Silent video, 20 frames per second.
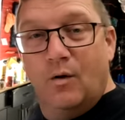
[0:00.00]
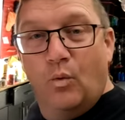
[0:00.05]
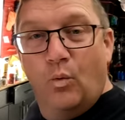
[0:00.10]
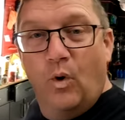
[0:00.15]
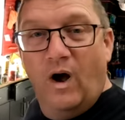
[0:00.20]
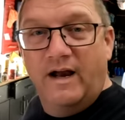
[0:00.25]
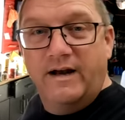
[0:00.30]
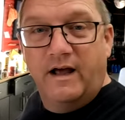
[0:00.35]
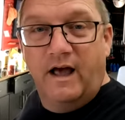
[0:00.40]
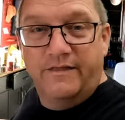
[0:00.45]

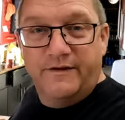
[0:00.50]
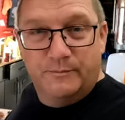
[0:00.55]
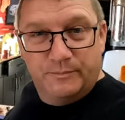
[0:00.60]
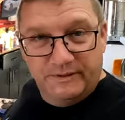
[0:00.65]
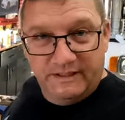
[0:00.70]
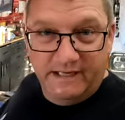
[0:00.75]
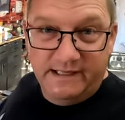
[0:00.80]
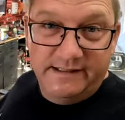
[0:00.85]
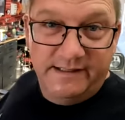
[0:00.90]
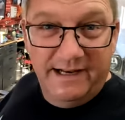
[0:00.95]
What other
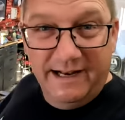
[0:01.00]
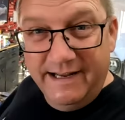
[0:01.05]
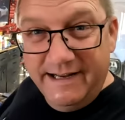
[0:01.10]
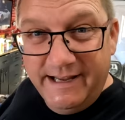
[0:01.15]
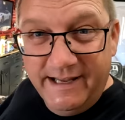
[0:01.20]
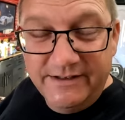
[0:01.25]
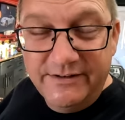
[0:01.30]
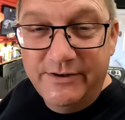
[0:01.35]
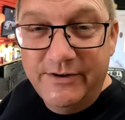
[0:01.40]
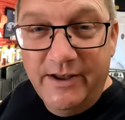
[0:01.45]
plate did I
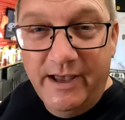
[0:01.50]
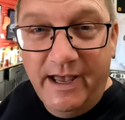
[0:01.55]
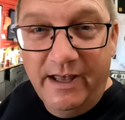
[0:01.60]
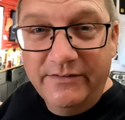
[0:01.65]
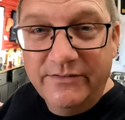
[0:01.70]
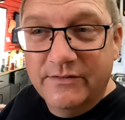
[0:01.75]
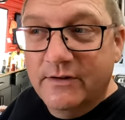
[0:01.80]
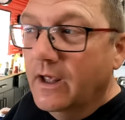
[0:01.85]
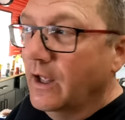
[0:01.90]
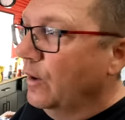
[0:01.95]
get, do you
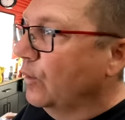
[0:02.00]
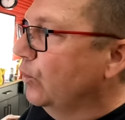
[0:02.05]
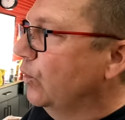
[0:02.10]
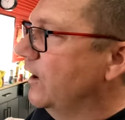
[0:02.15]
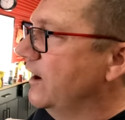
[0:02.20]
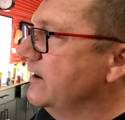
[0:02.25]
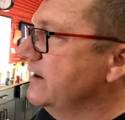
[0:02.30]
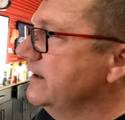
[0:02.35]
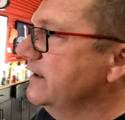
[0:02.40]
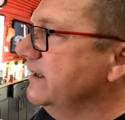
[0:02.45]
ask?
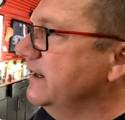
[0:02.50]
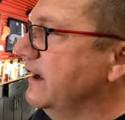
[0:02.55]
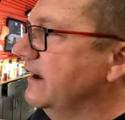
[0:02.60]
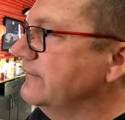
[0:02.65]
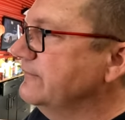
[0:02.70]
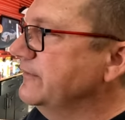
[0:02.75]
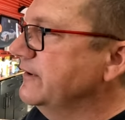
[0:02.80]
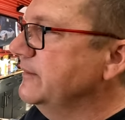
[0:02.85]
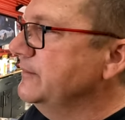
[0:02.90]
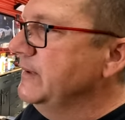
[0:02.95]
Where did it
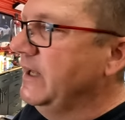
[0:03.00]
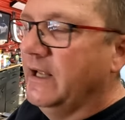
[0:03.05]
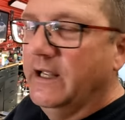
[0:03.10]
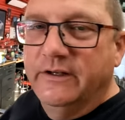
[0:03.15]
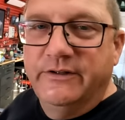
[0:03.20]
come from?